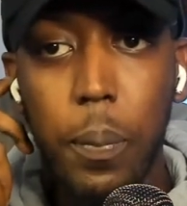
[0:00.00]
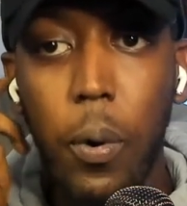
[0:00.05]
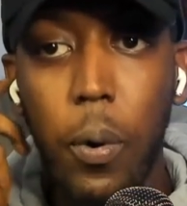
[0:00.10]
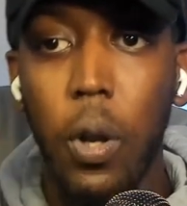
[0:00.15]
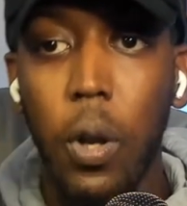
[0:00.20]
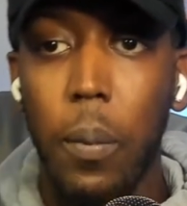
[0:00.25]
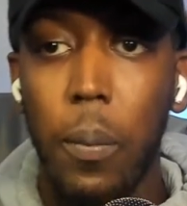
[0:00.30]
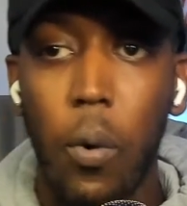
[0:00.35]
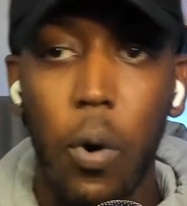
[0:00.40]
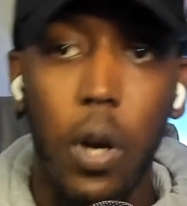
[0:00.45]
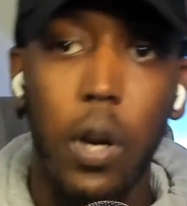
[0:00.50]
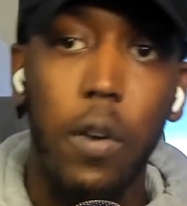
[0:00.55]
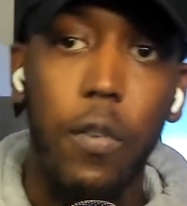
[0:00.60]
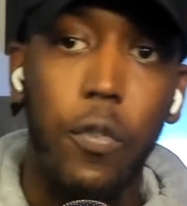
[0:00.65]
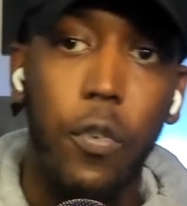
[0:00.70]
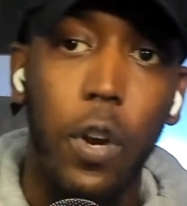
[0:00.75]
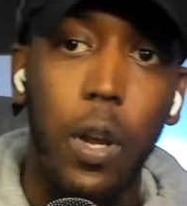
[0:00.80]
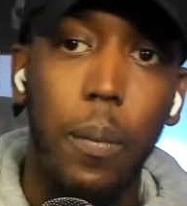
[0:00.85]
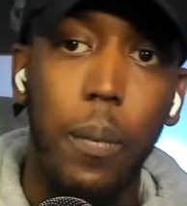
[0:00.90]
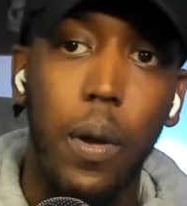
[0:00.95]
to pull a
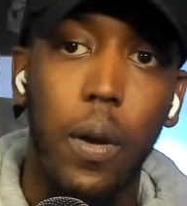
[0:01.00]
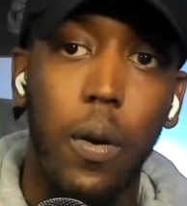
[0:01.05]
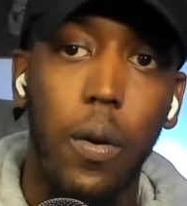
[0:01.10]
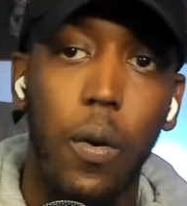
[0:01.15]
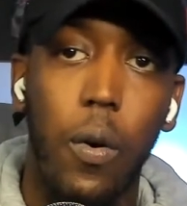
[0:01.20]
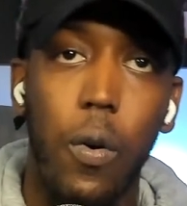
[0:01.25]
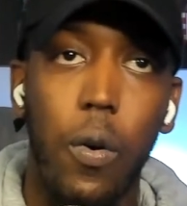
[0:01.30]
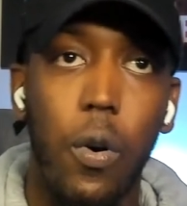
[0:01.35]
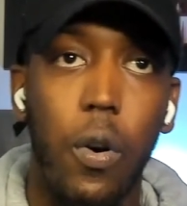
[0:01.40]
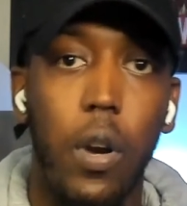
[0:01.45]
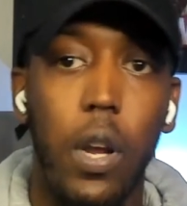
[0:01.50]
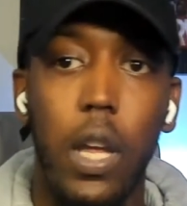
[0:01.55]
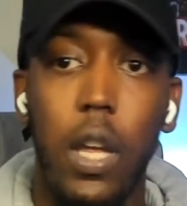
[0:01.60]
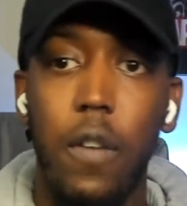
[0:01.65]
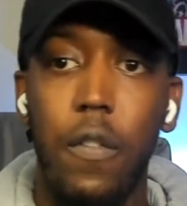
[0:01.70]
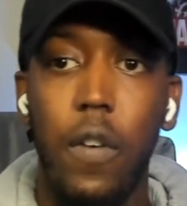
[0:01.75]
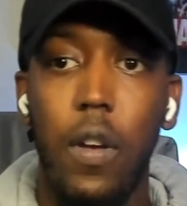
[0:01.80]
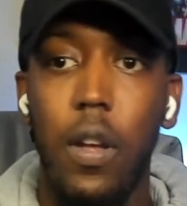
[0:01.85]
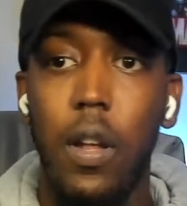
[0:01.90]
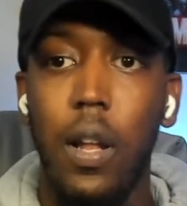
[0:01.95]
Morgan Freeman
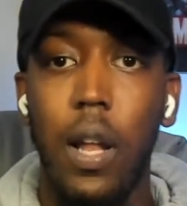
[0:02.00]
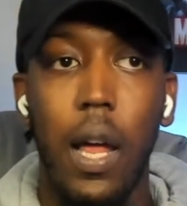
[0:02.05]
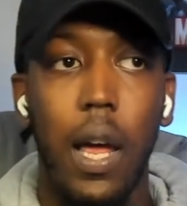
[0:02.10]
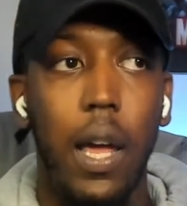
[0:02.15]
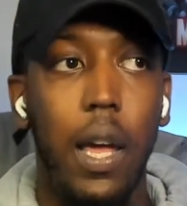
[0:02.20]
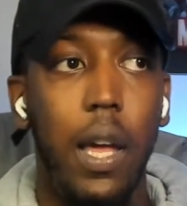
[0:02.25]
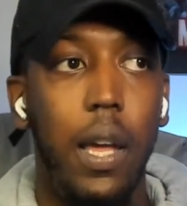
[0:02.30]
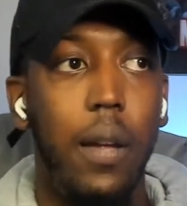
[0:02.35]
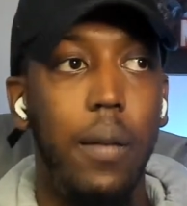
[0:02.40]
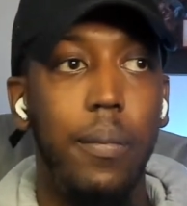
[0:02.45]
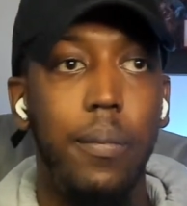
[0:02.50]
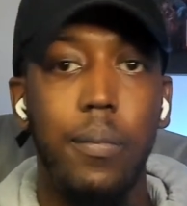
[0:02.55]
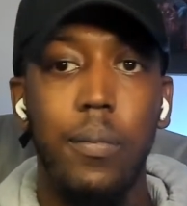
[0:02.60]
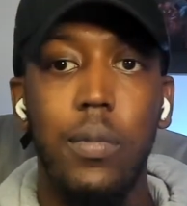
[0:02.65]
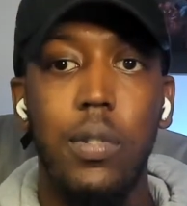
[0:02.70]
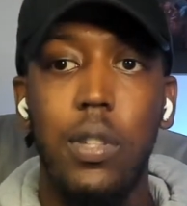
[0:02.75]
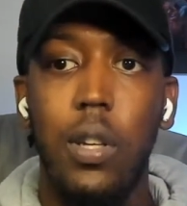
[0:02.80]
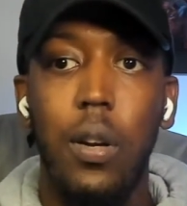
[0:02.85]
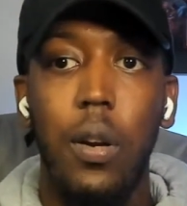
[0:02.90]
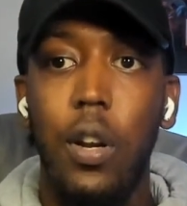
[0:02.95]
or even like
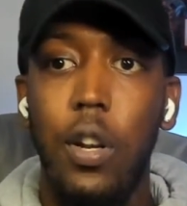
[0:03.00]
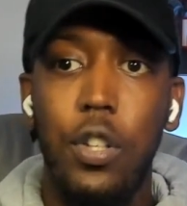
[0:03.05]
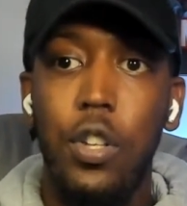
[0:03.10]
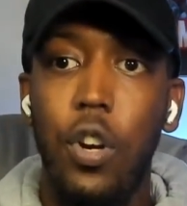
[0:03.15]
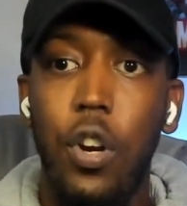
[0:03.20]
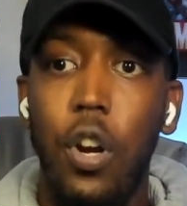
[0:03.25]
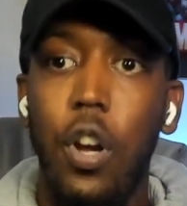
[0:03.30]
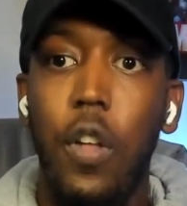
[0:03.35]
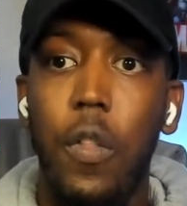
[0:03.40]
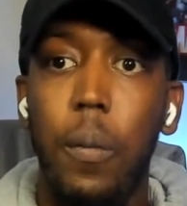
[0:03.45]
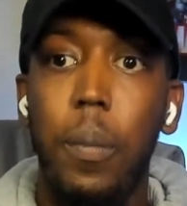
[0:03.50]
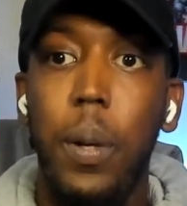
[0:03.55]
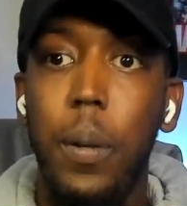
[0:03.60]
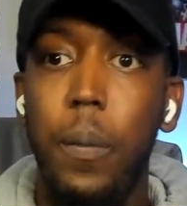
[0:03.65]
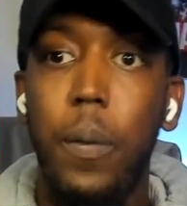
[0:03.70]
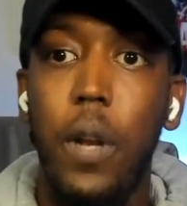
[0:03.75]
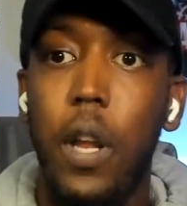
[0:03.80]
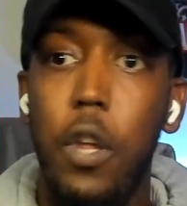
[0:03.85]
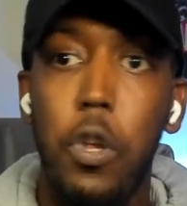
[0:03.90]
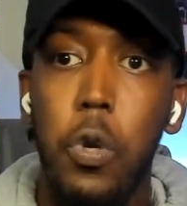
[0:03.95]
certain other
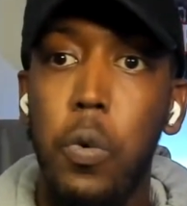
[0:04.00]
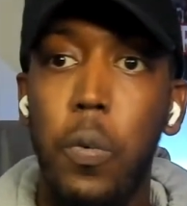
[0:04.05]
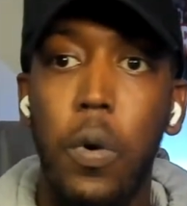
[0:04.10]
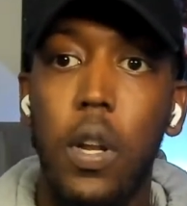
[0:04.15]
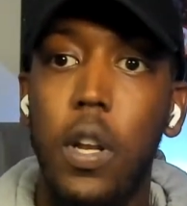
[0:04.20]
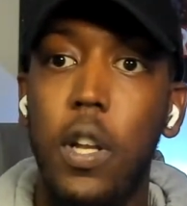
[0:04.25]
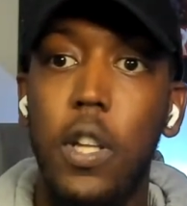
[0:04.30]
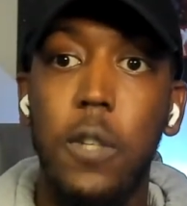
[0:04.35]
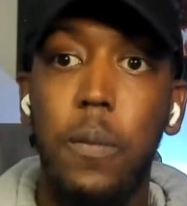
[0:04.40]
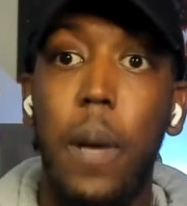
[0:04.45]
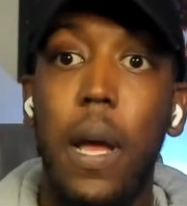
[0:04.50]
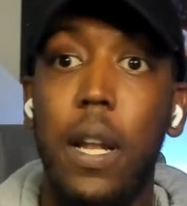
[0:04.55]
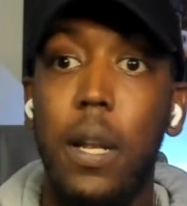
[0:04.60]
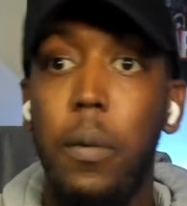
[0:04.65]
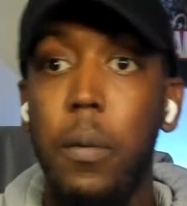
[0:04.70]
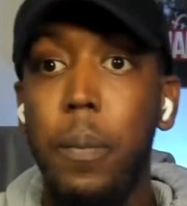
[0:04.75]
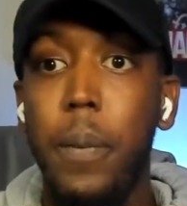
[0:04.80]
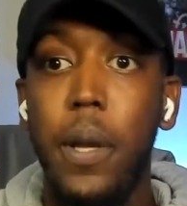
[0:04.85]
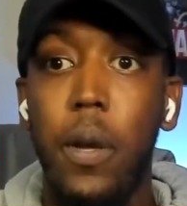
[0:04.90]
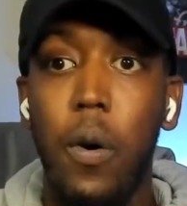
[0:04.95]
people that you wouldn't
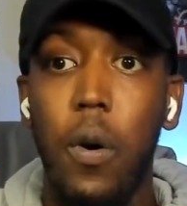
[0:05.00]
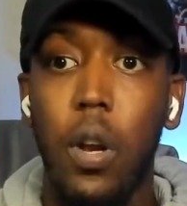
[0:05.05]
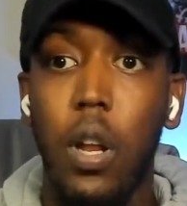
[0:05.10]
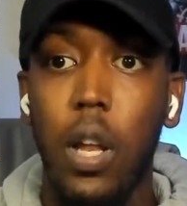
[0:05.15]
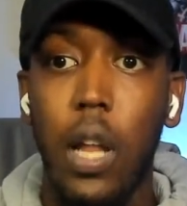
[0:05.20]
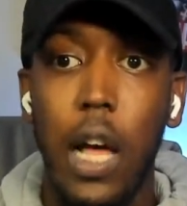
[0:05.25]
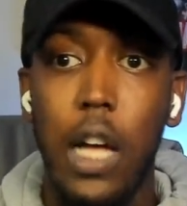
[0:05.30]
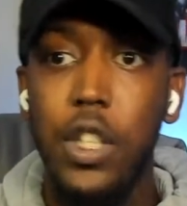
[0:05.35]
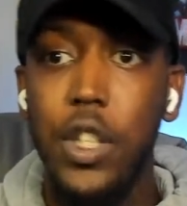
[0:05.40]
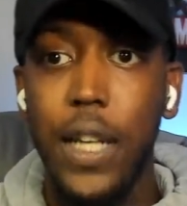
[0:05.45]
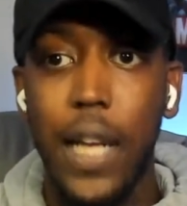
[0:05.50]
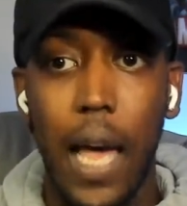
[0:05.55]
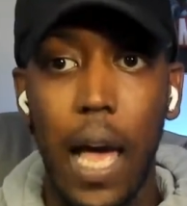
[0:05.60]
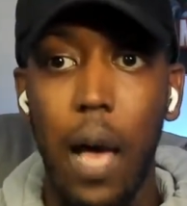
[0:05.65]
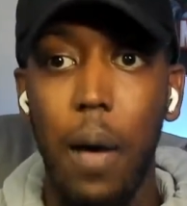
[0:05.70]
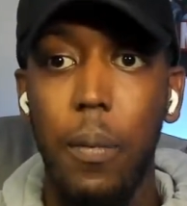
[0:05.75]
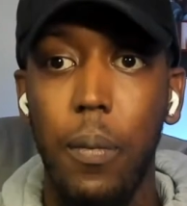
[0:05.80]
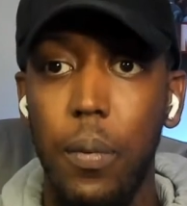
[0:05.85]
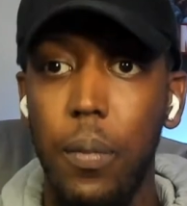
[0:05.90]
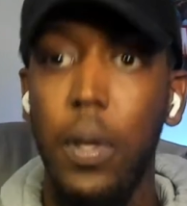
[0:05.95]
expect to be on a
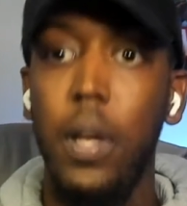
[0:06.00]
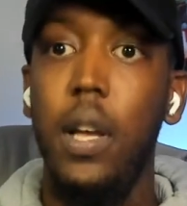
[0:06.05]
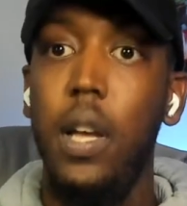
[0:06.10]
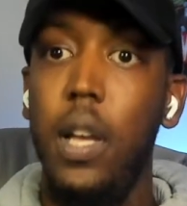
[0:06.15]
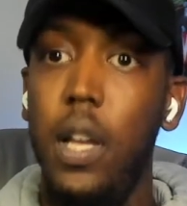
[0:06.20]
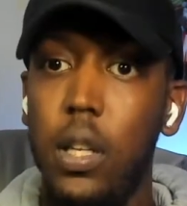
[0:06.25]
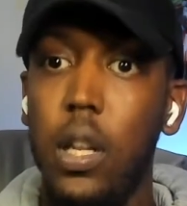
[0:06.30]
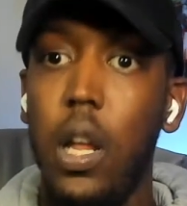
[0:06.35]
Logic album.